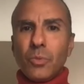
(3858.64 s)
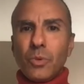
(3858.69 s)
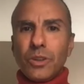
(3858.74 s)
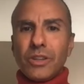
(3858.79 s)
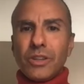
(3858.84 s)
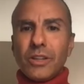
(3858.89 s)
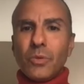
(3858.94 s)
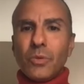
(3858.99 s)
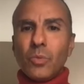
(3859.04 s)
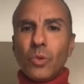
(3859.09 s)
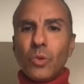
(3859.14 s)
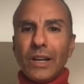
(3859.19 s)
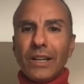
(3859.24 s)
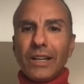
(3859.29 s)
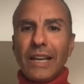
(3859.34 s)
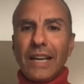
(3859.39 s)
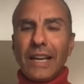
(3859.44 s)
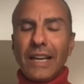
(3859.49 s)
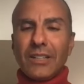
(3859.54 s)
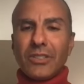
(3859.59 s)
within
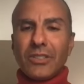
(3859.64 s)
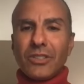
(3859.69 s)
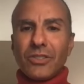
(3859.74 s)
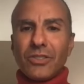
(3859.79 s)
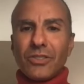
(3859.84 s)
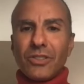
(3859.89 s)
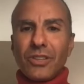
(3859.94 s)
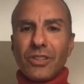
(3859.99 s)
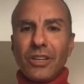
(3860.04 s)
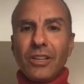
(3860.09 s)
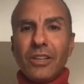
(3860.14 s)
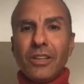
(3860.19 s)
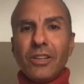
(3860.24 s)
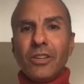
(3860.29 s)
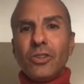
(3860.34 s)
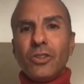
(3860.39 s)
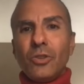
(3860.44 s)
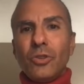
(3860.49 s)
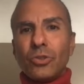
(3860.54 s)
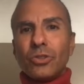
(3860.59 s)
one agency,
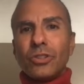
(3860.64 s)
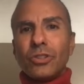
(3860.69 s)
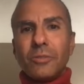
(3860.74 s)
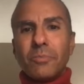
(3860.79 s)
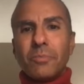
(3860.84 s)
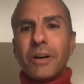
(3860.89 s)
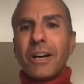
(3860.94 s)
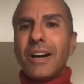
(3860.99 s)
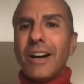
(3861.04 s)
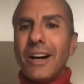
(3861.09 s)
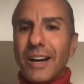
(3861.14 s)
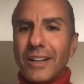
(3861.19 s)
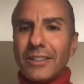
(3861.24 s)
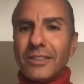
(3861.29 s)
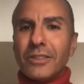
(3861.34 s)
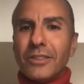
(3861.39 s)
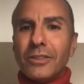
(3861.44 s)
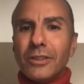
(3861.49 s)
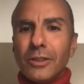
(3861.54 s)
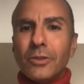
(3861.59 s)
usually
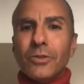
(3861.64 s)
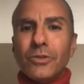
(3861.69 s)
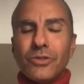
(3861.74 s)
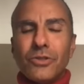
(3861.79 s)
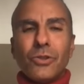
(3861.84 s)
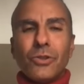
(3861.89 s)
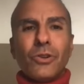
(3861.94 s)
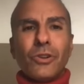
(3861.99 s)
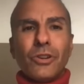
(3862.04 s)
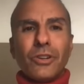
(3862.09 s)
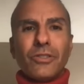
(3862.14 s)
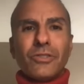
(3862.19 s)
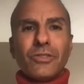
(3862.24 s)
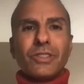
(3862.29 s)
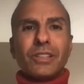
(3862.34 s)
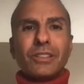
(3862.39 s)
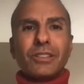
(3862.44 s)
behind closed doors,